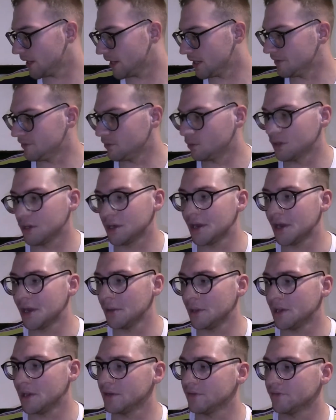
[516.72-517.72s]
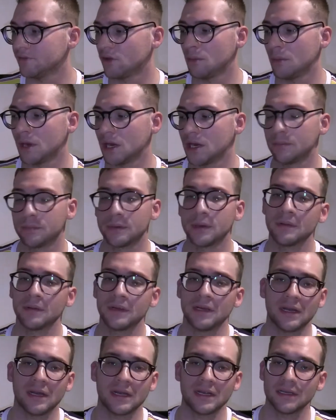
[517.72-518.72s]
And if you want to know where it's from, I could
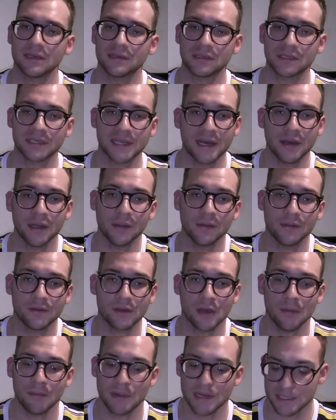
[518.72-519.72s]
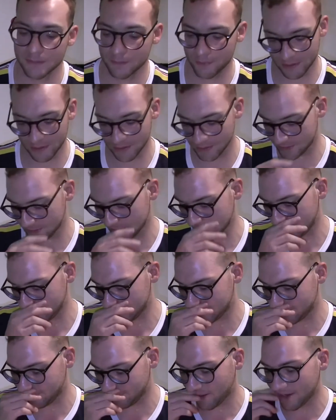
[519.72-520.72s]
probably like tell you in the comments because I
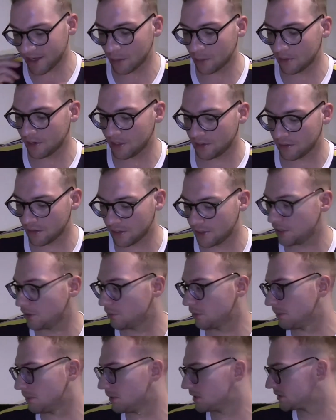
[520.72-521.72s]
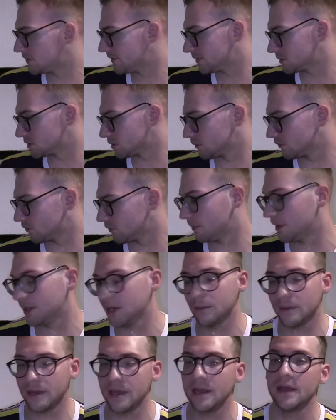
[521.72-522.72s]
could find out where, I know where most of it's all from
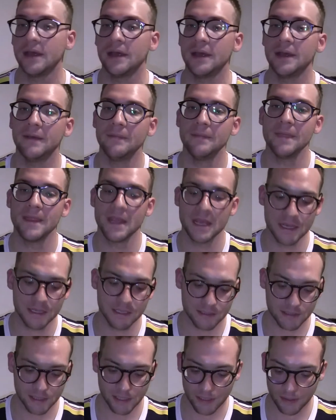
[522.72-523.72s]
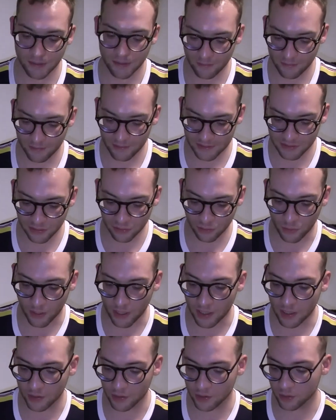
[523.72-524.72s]
anyway. So it's all
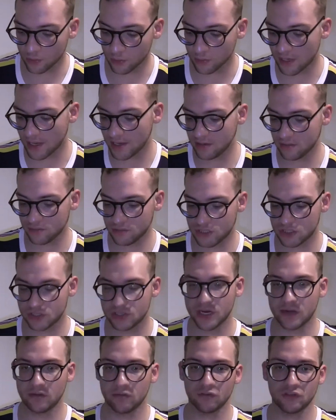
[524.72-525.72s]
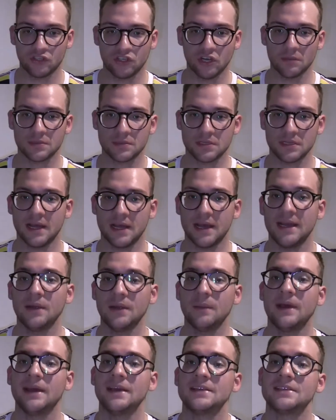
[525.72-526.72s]
quite local, like general shops and that
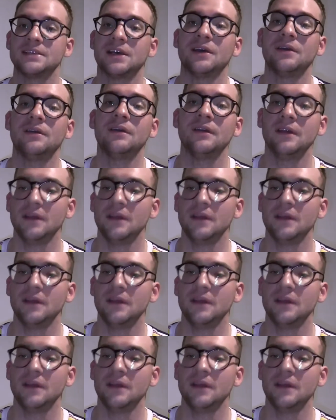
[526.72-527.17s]
anyway. So,